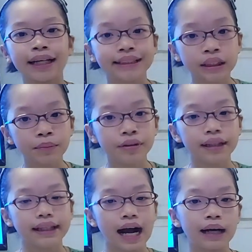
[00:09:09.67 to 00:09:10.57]
customer
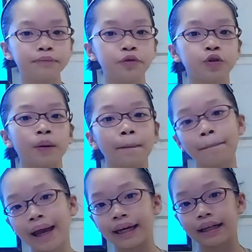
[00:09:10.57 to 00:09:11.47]
that come to a
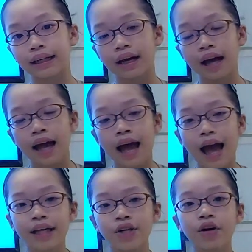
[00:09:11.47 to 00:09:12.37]
bank,
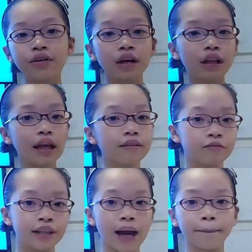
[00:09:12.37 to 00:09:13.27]
and you're the like
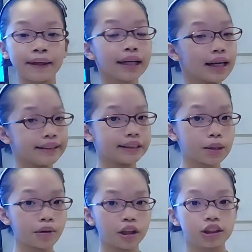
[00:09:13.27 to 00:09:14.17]
VIP
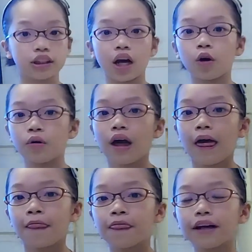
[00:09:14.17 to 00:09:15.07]
customer, so
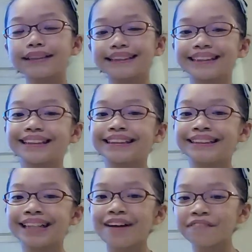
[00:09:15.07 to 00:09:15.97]
they're
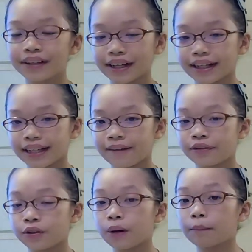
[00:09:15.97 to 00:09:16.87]
definitely going to
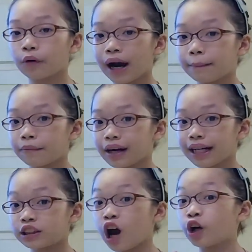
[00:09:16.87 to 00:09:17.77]
give you a prime
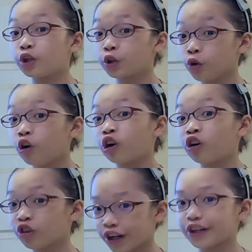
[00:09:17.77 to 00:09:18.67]
rate on your
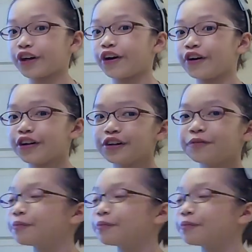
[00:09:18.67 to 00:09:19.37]
credit card.